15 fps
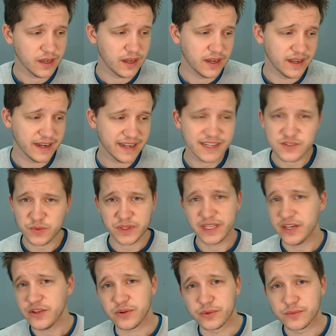Uh, and it's what
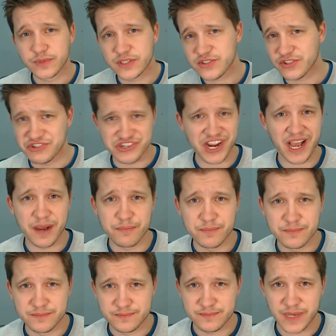they do. That's their job.
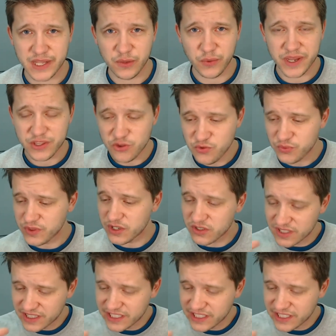By the way, you there